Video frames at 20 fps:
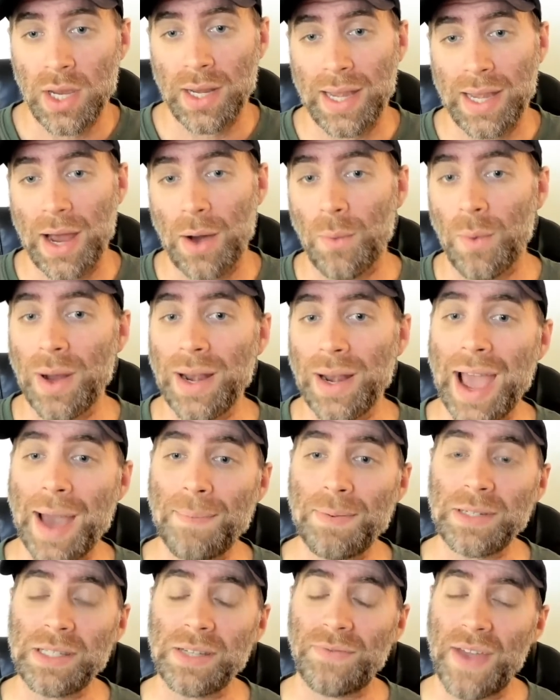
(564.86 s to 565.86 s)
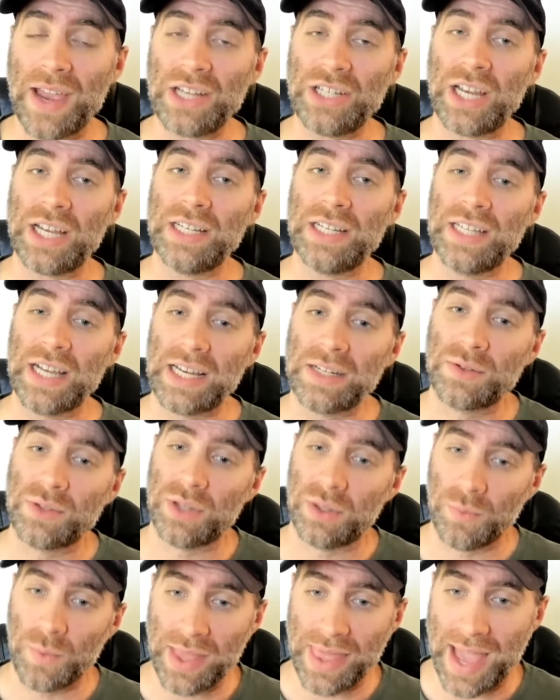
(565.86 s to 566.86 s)
Now, what happens if A J does
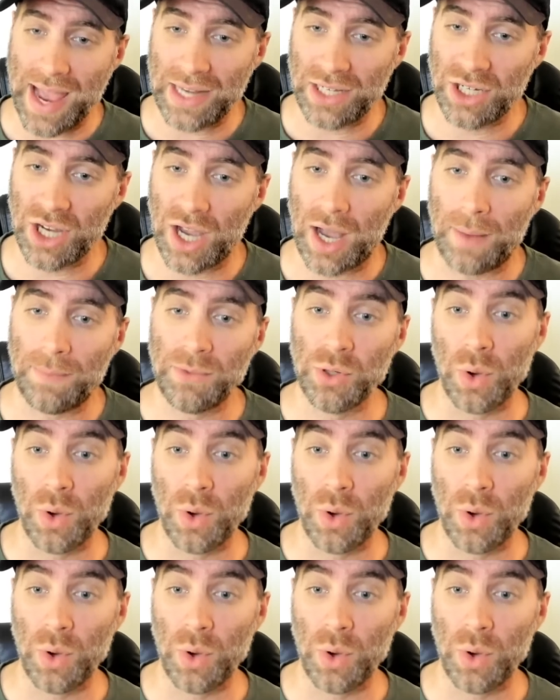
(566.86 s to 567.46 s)
win that job?